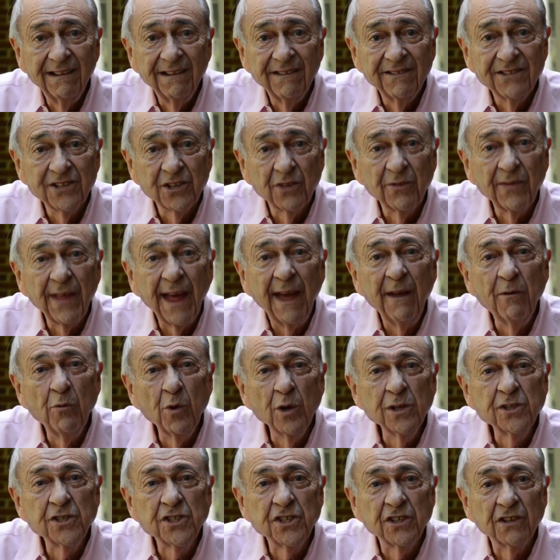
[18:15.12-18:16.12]
So they
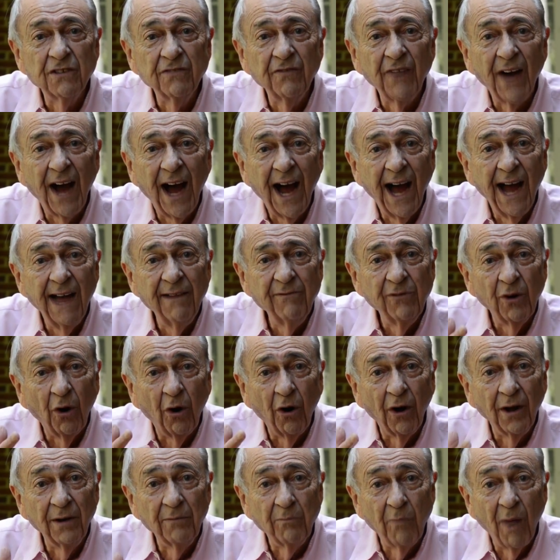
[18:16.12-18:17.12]
would survive
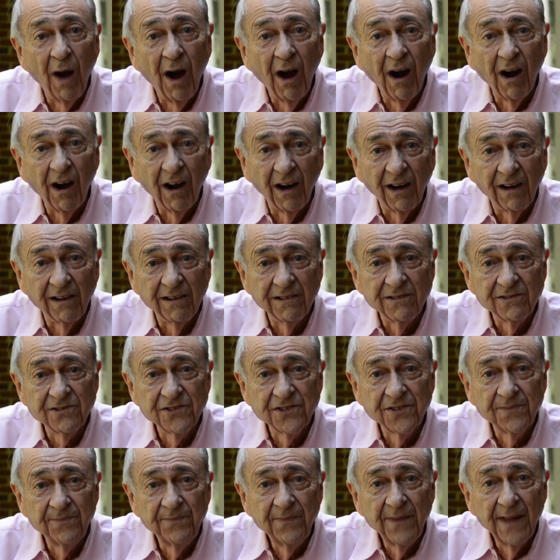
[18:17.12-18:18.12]
on
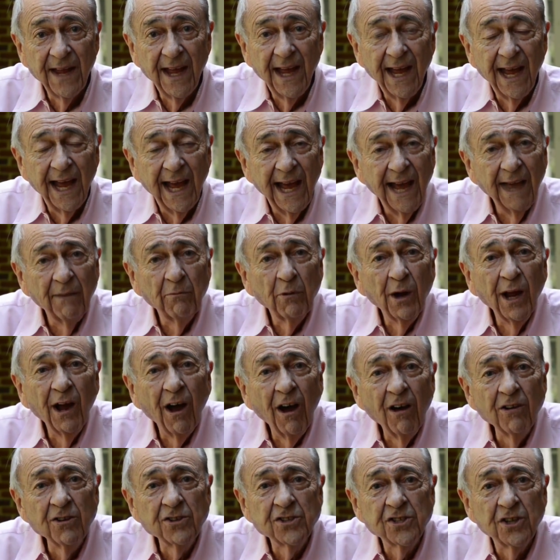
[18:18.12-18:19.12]
Mars. And we
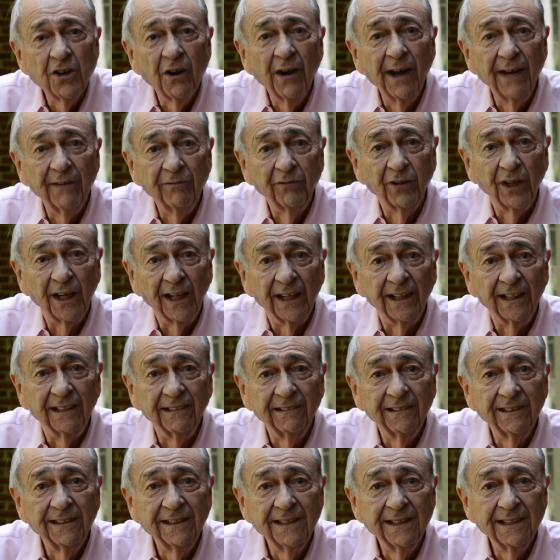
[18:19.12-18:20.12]
also have
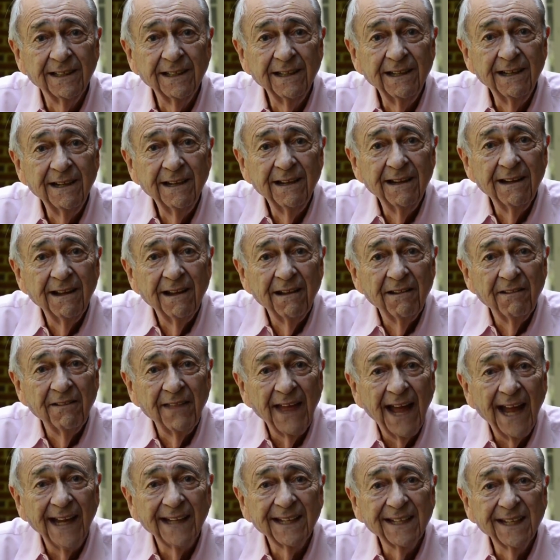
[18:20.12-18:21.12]
learned
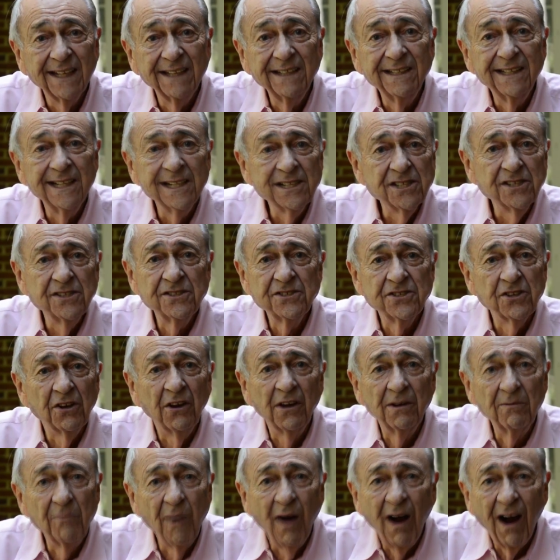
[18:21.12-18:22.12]
that conditions
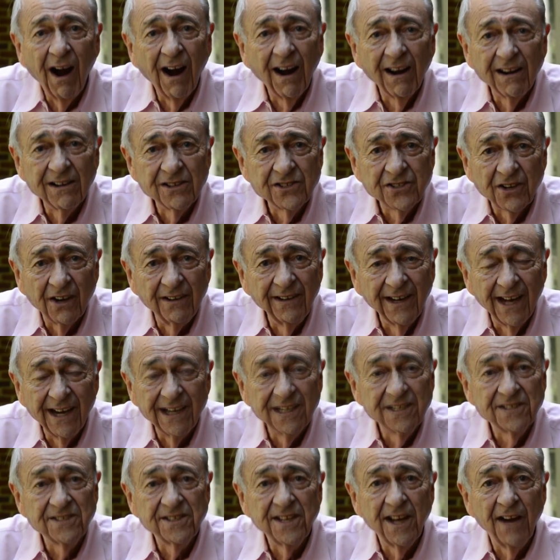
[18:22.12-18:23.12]
on Mars are not
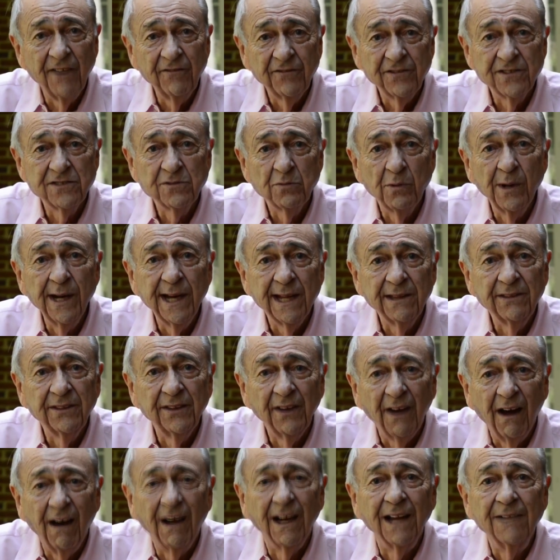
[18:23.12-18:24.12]
as tough as we had
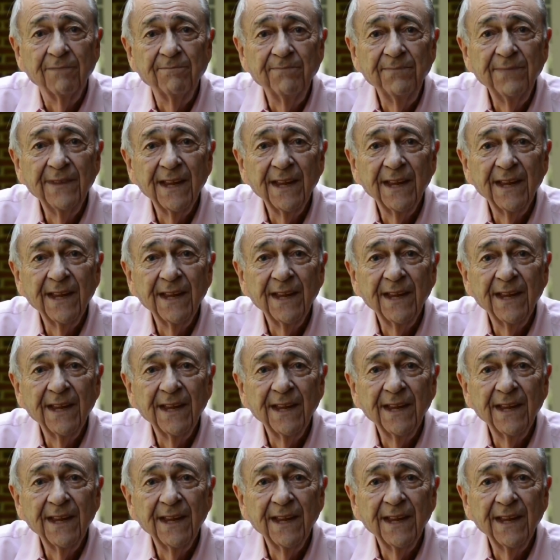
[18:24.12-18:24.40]
thought.